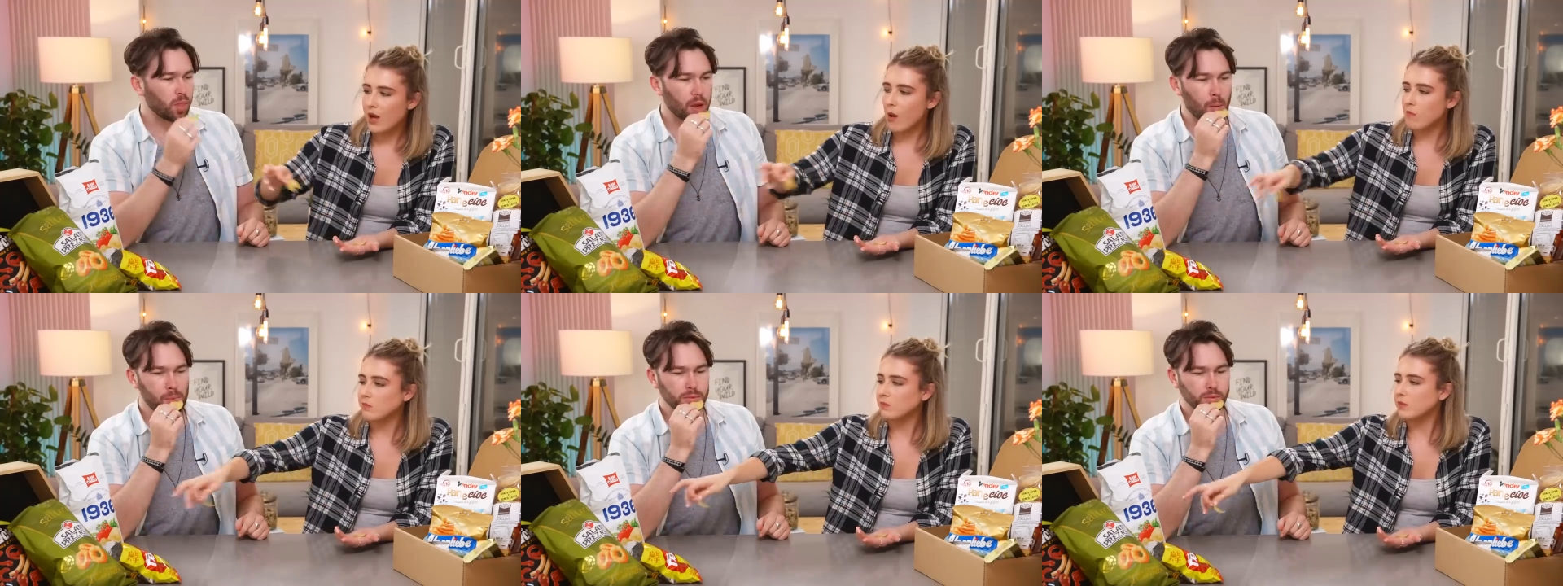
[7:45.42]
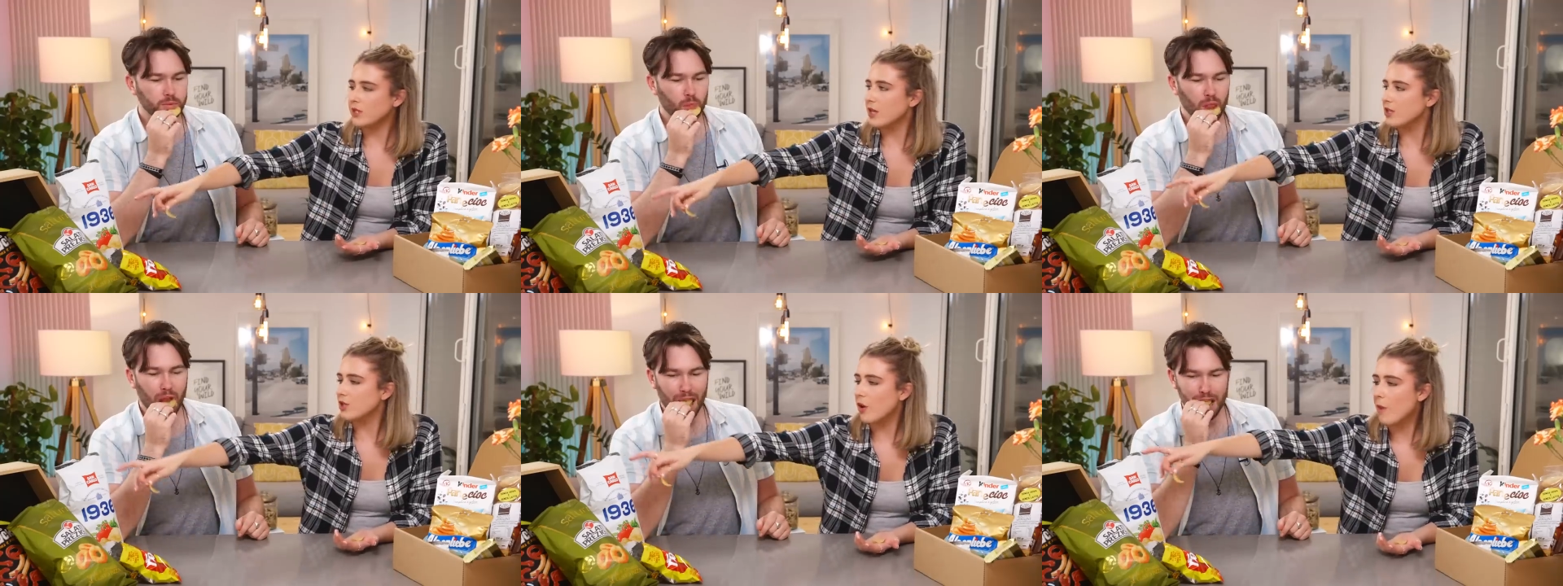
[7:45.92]
Speaker 1: yeah,
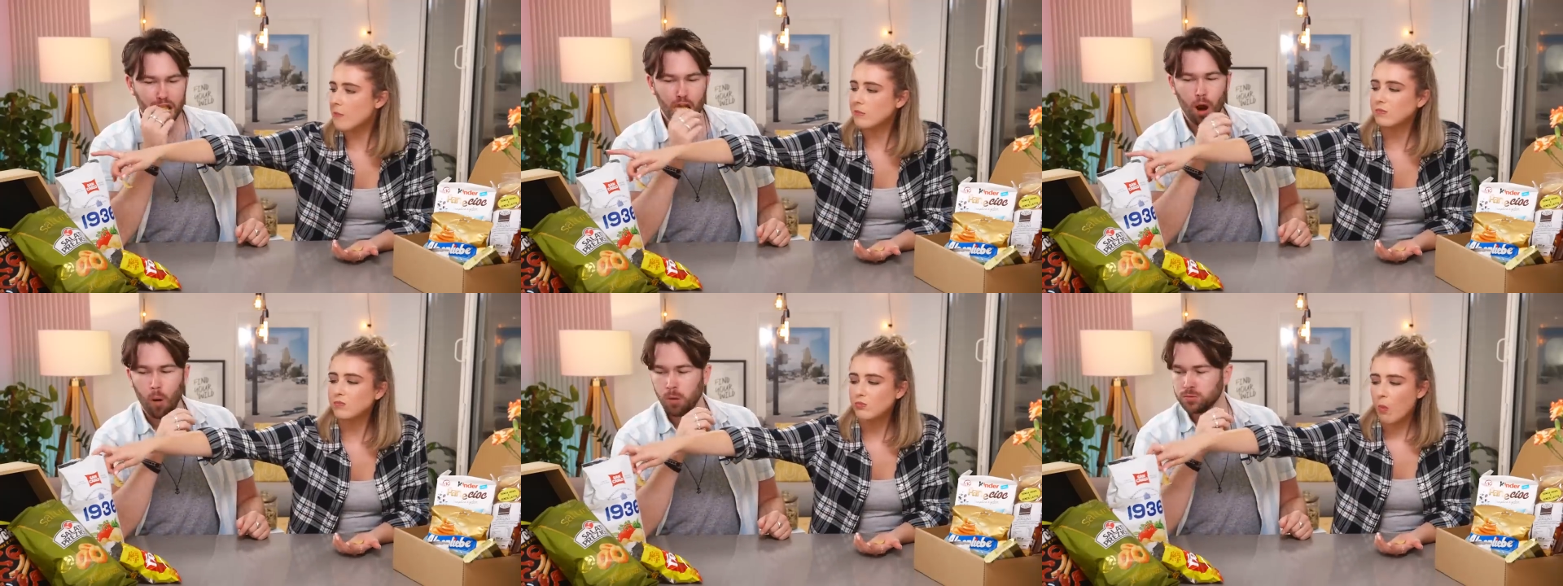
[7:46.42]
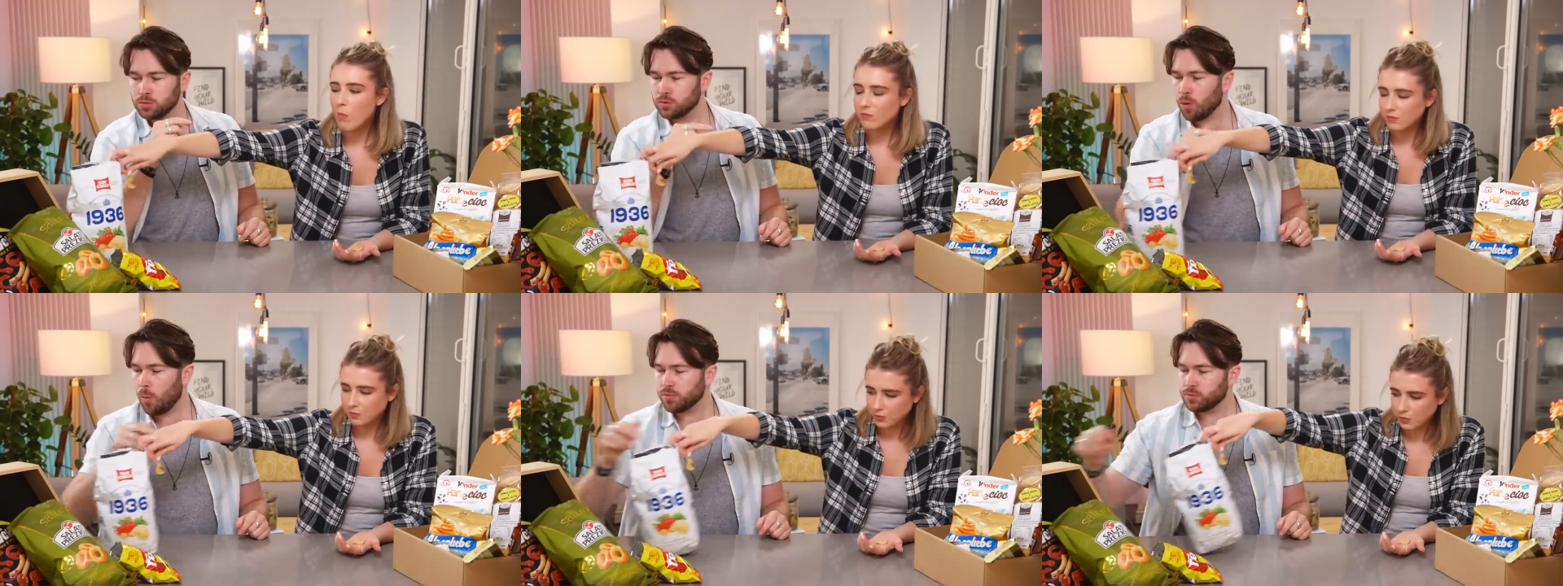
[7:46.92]
they're the top.
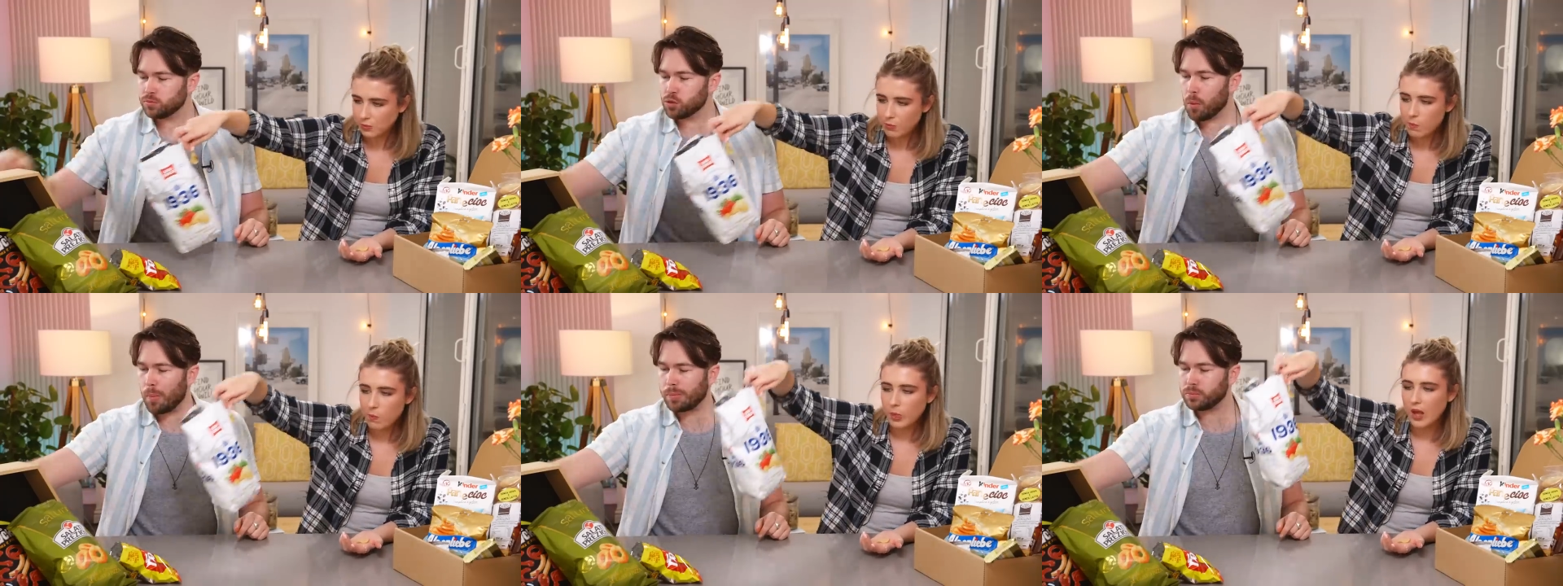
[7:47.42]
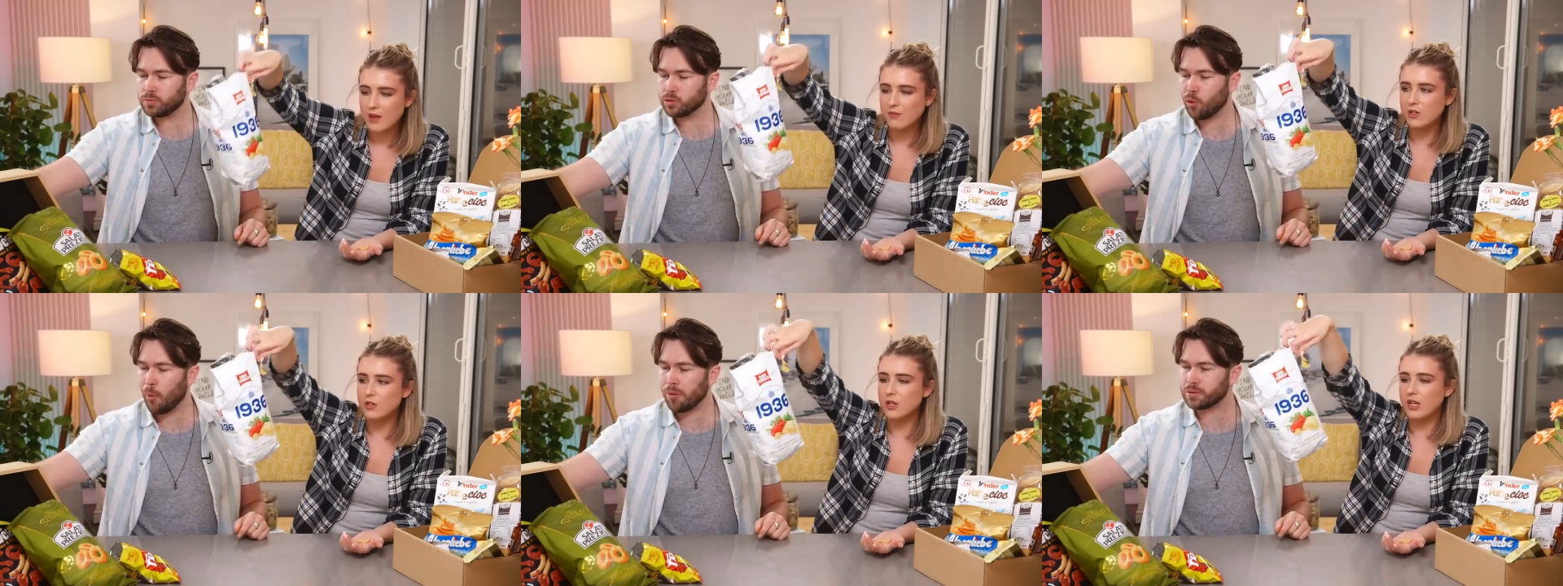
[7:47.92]

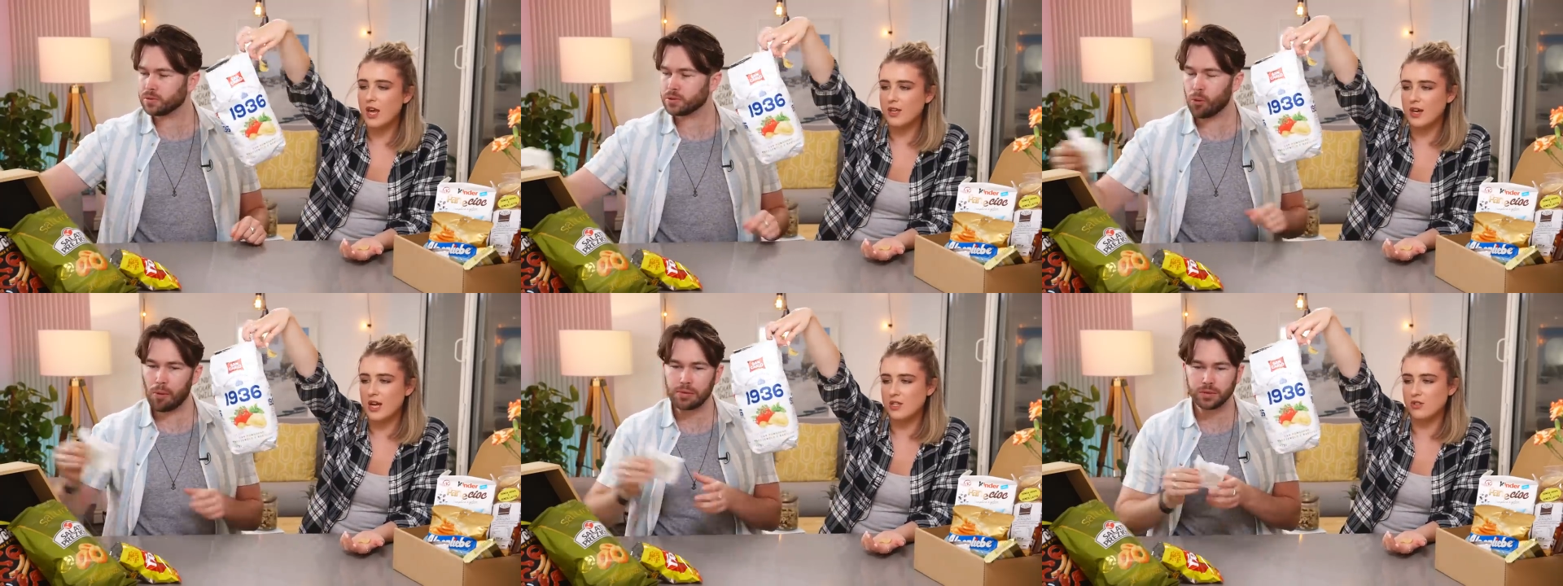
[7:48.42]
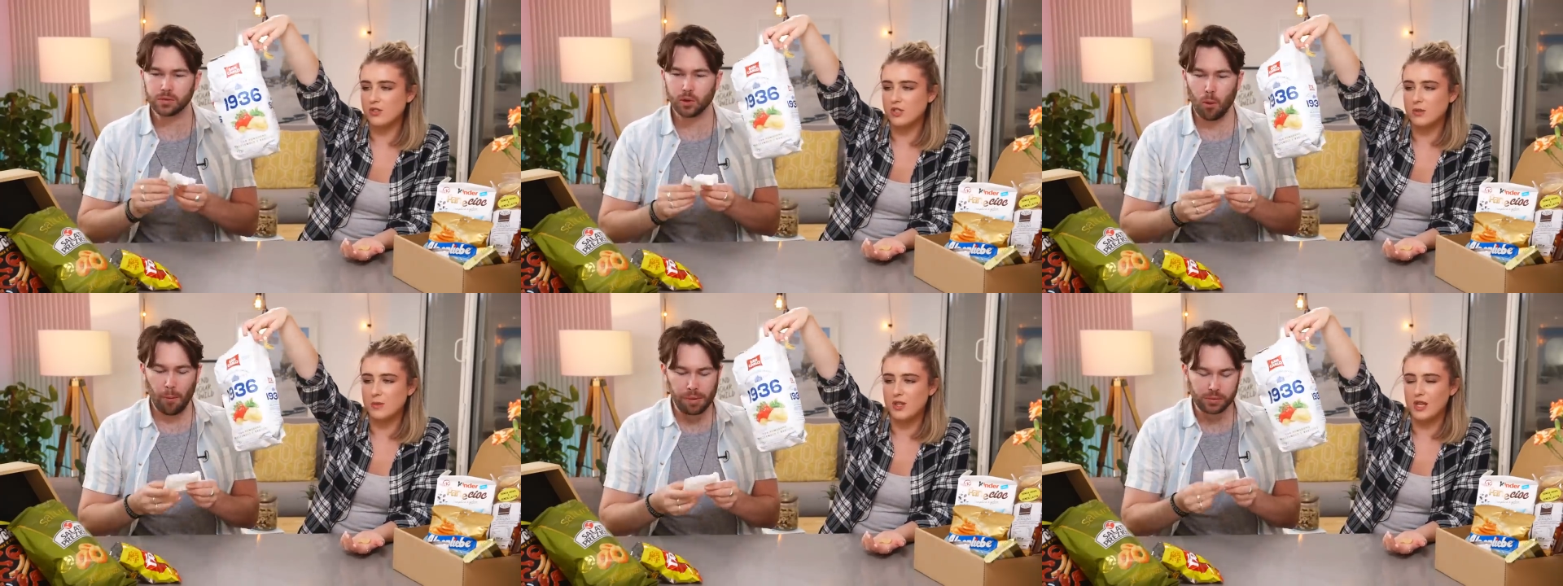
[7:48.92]
If you can get your hands on
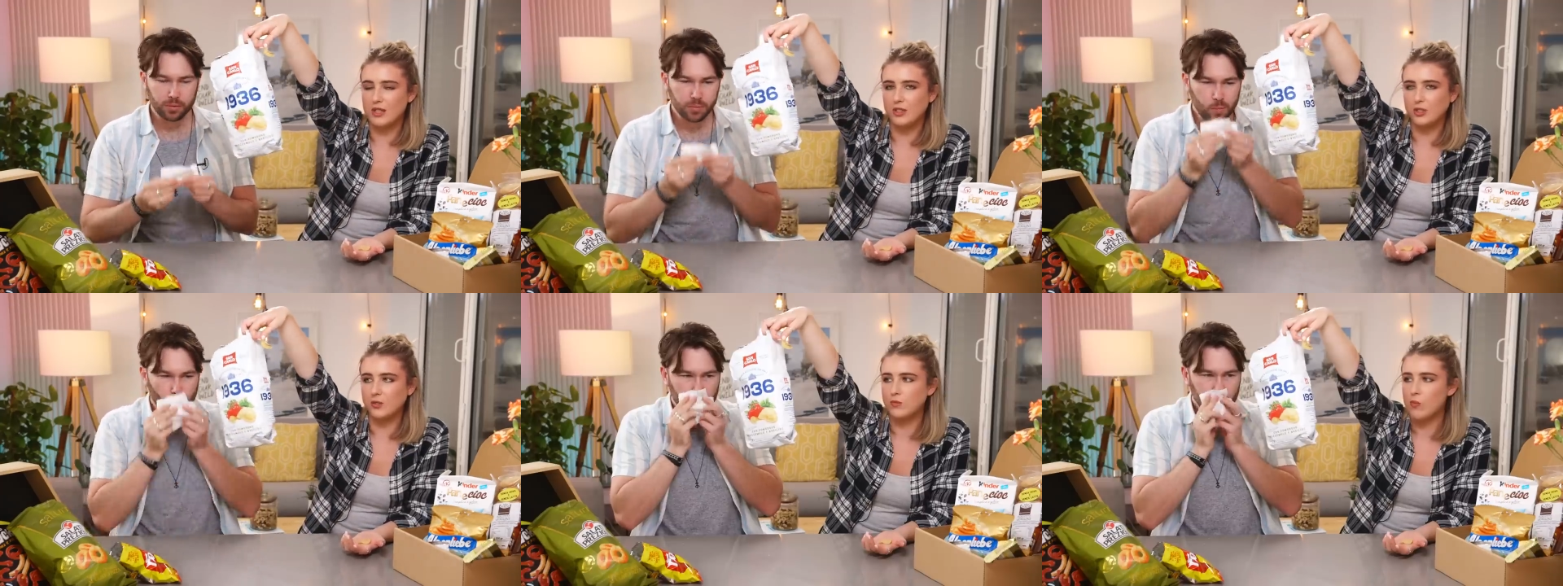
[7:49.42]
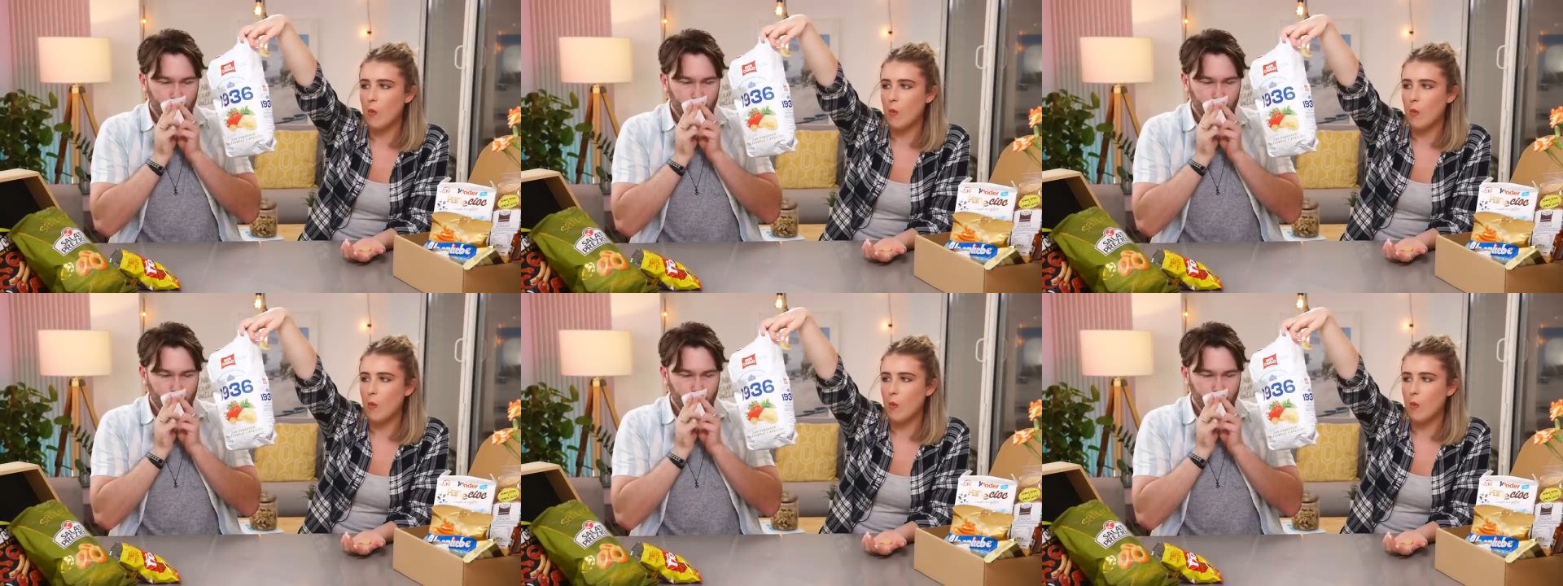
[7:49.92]
some of these,